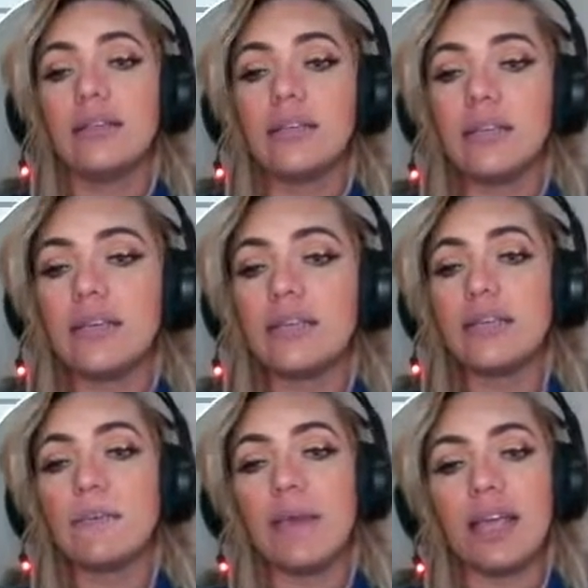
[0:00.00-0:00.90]
six
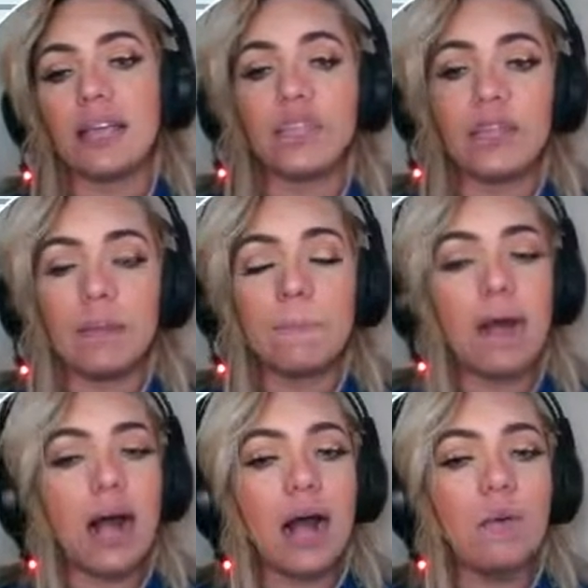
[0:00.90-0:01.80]
immensely
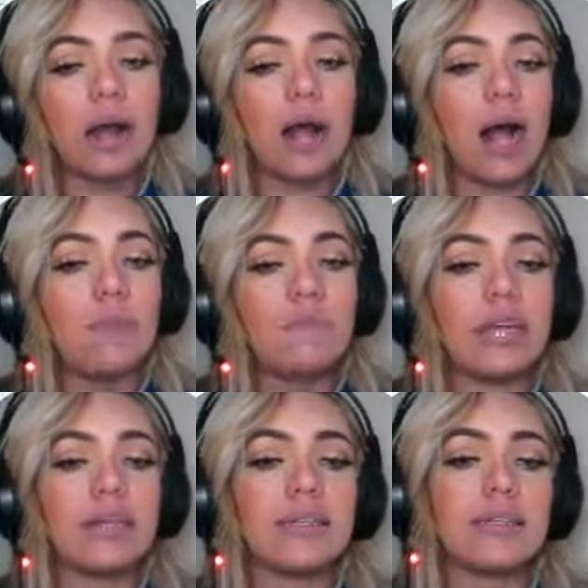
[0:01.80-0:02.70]
power
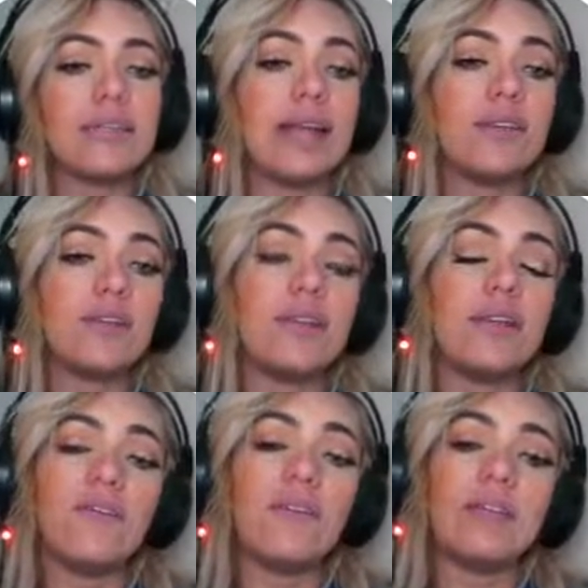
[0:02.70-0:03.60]
objects tied to
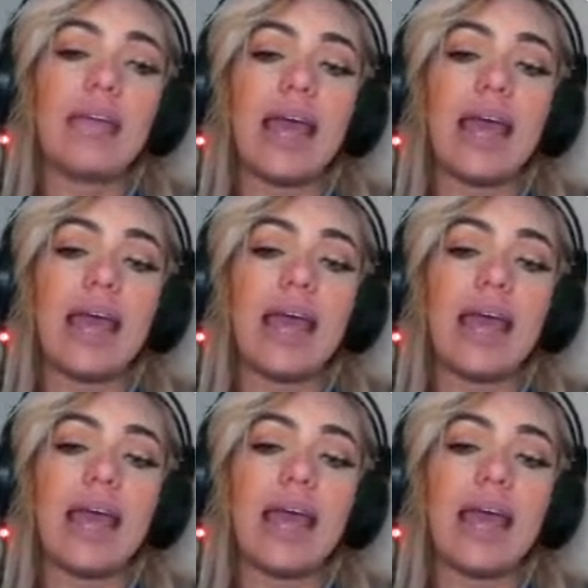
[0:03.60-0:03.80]
different